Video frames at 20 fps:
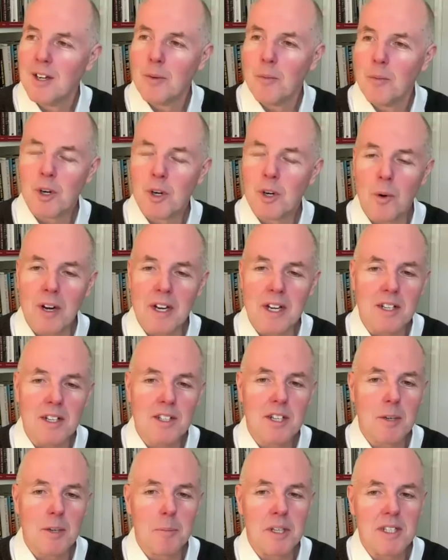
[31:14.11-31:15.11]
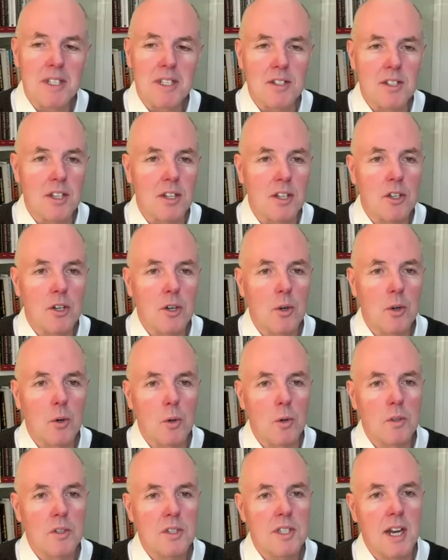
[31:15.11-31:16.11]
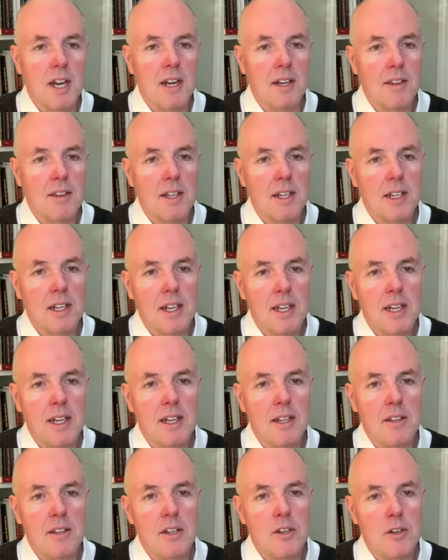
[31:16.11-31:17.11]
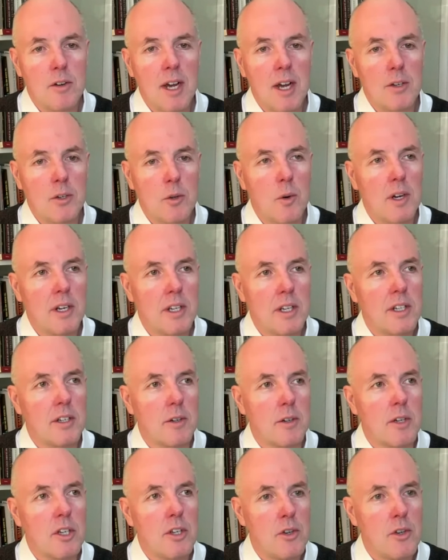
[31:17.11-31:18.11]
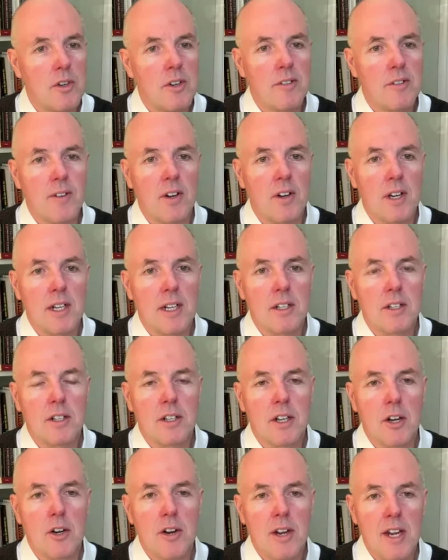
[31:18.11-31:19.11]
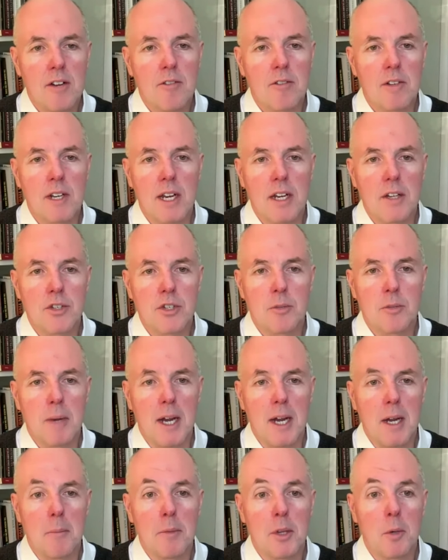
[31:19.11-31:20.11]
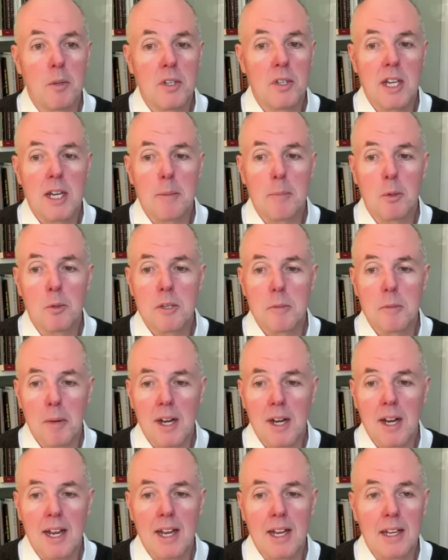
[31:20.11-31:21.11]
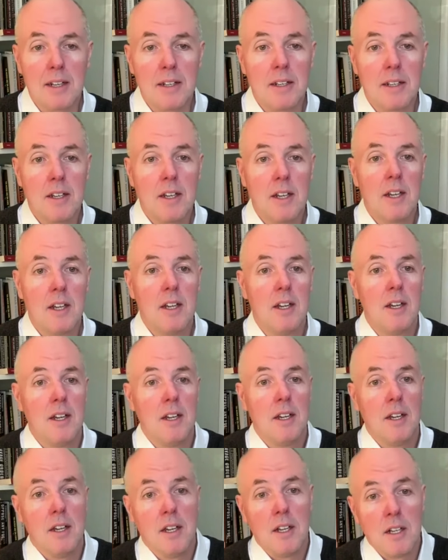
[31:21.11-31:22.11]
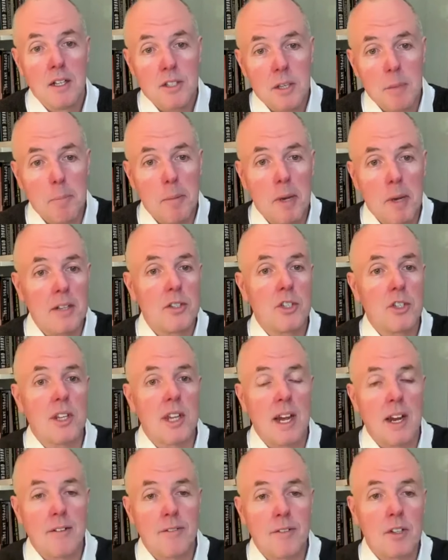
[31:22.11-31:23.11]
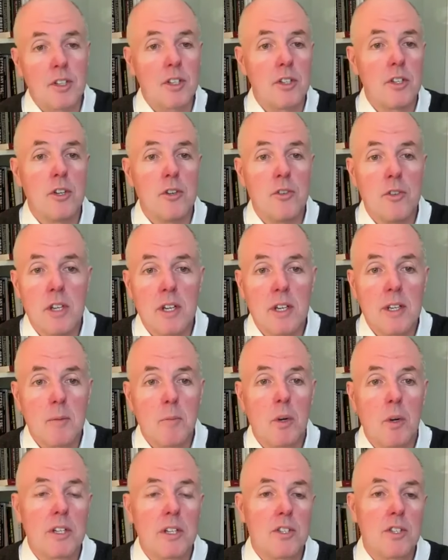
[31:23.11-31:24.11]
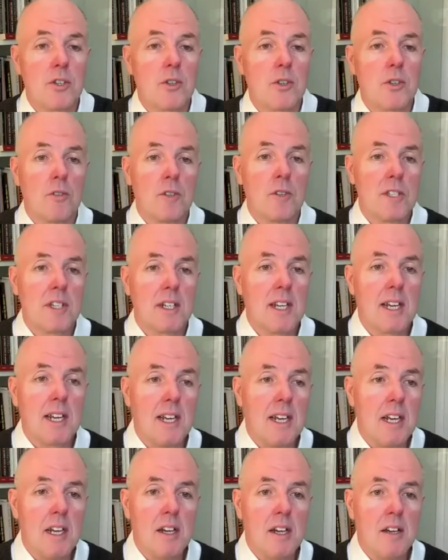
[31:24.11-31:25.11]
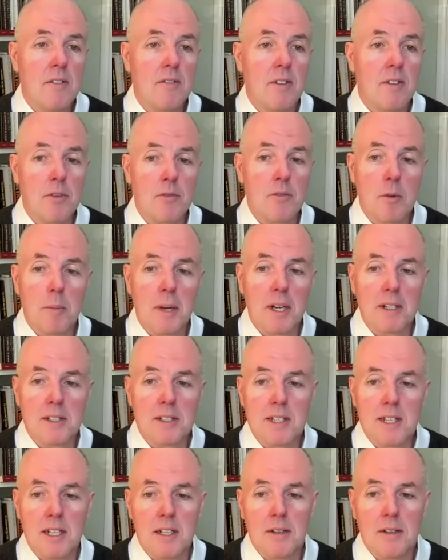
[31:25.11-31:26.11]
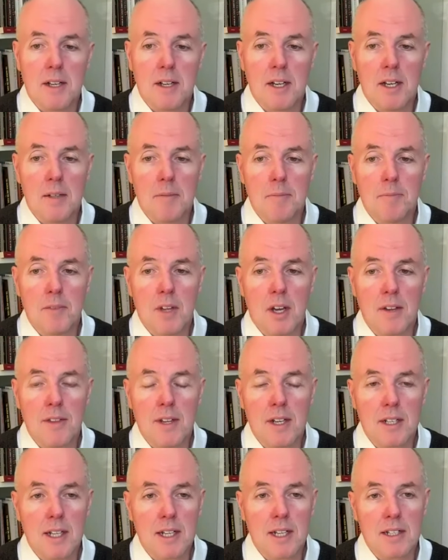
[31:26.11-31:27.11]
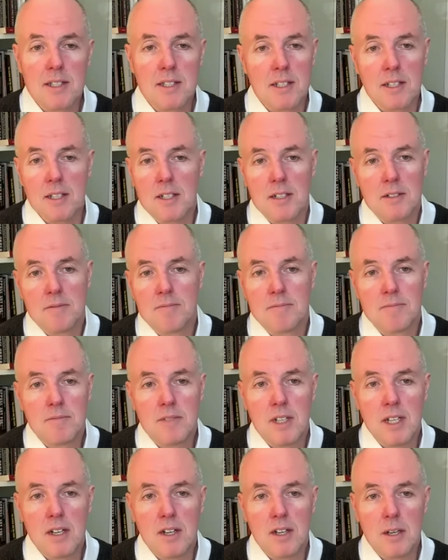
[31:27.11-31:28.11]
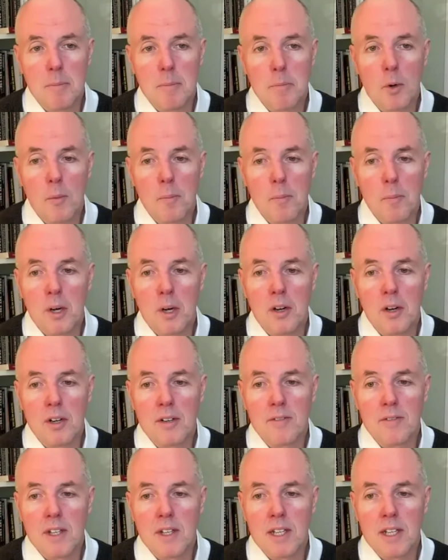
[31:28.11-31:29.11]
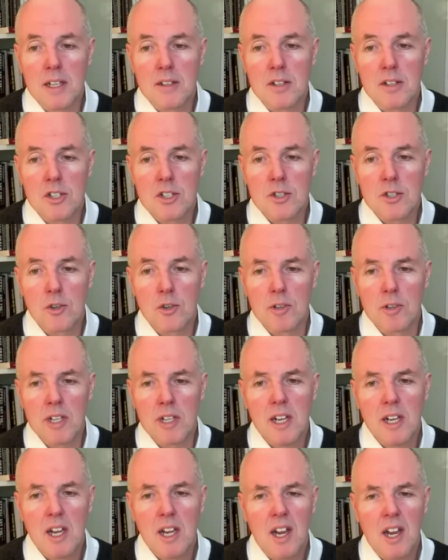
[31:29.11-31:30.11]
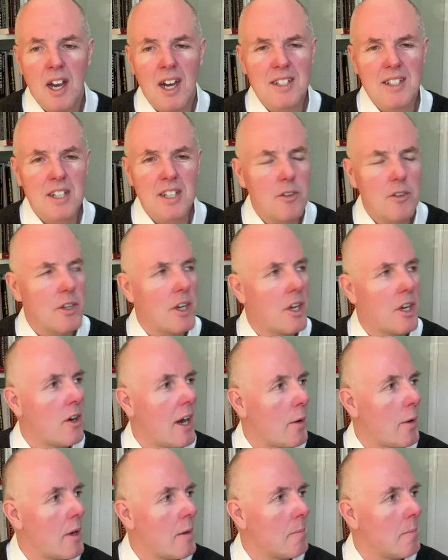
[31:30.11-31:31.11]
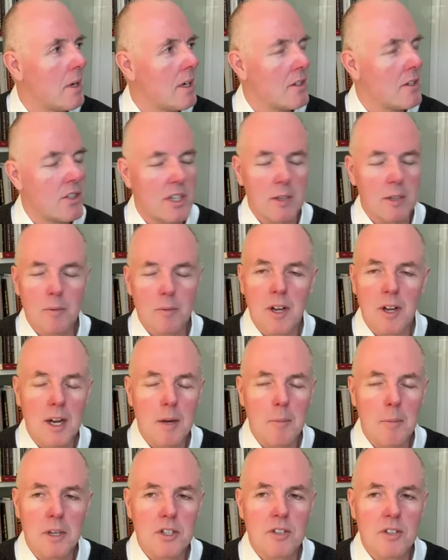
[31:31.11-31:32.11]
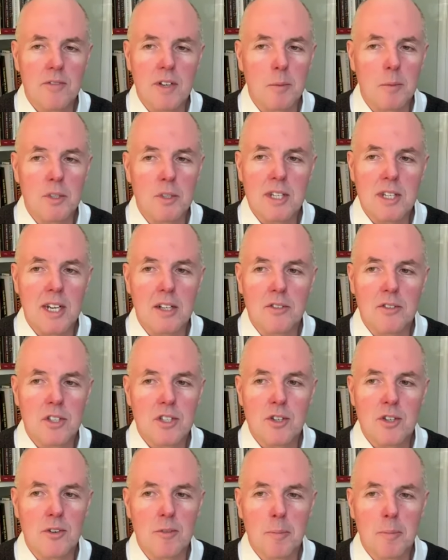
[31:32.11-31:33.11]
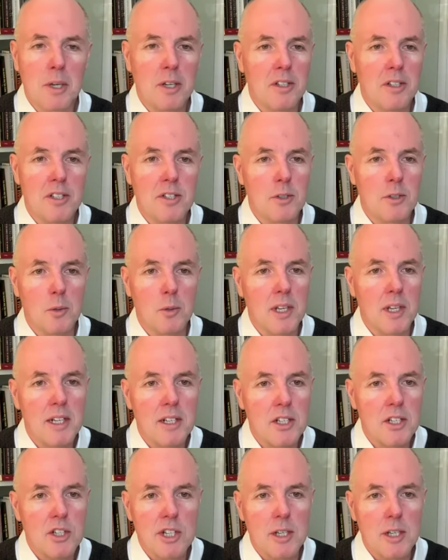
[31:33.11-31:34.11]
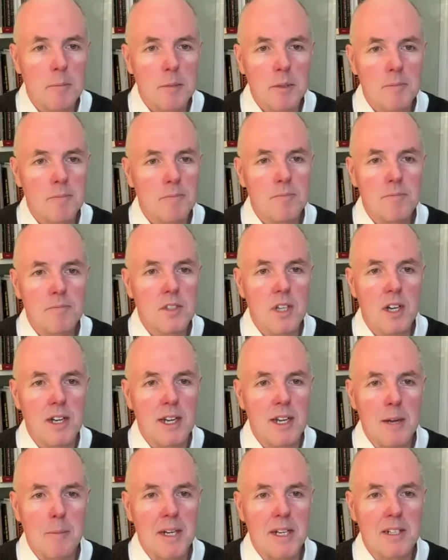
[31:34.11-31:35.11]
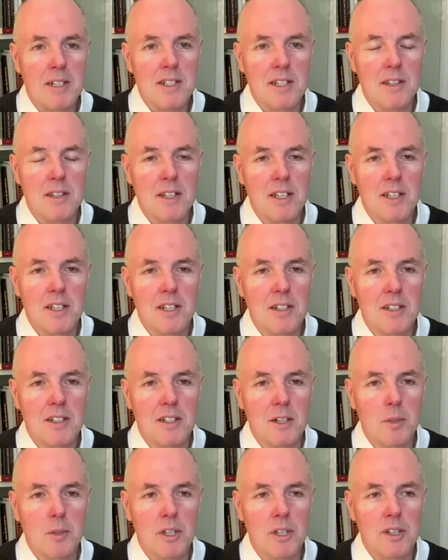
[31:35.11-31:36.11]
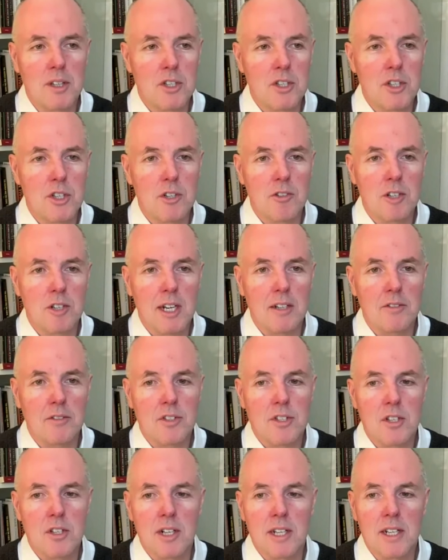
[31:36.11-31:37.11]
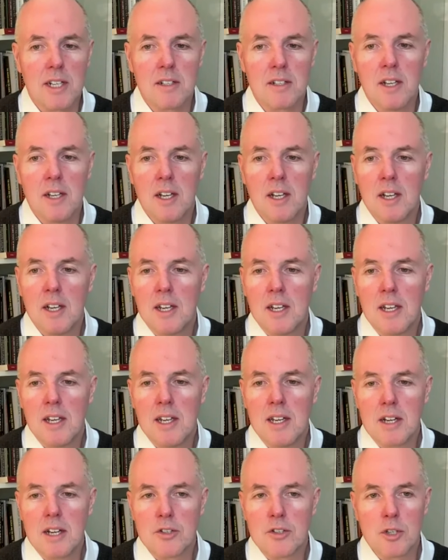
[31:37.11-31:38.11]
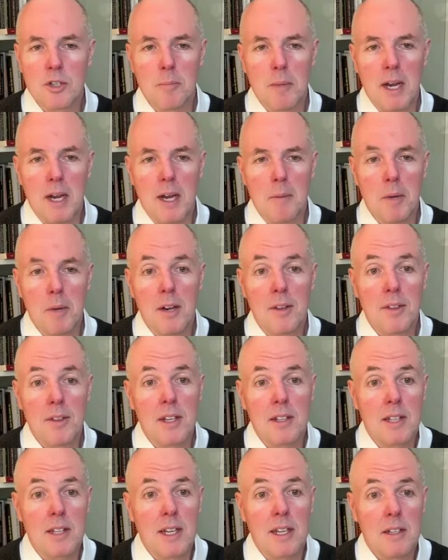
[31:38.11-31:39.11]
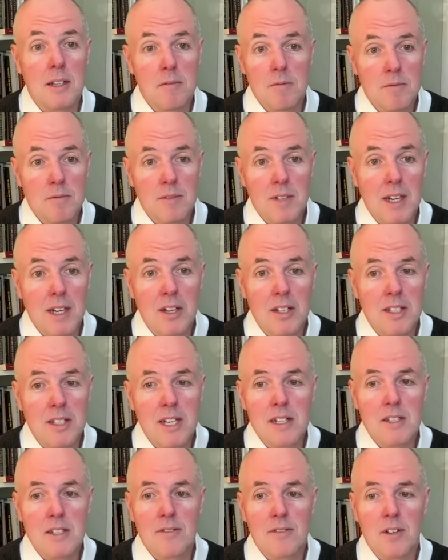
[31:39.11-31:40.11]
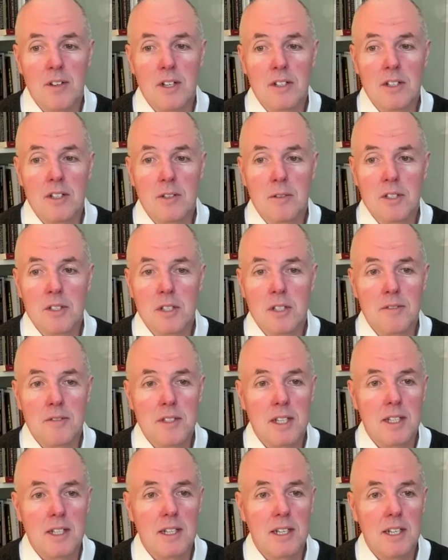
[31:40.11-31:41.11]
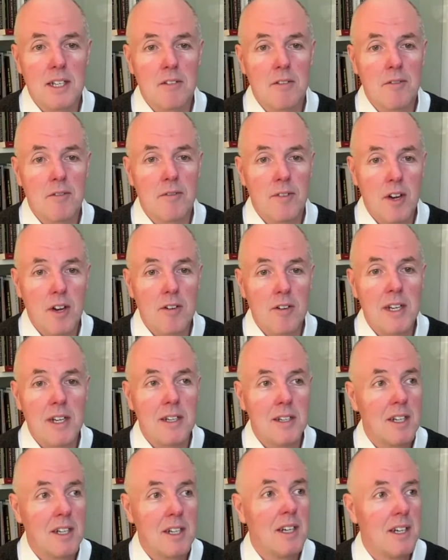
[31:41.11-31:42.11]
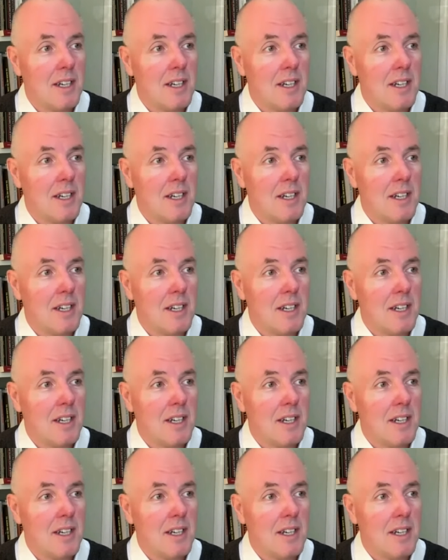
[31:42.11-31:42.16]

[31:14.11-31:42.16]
were quite as committed to the cause. And I think here that you had quite a you know a unified and coherent Al Shabaab that was able to plan to punch the African Union in what it saw as a key vulnerability. Um, I think that's a, yeah an important part of the the story. I don't know how it much it how much of it was down to sort of personal leadership dynamics in the you know within the Shura Council in in Al Shabaab, but I think they they identified you know as I've said here a very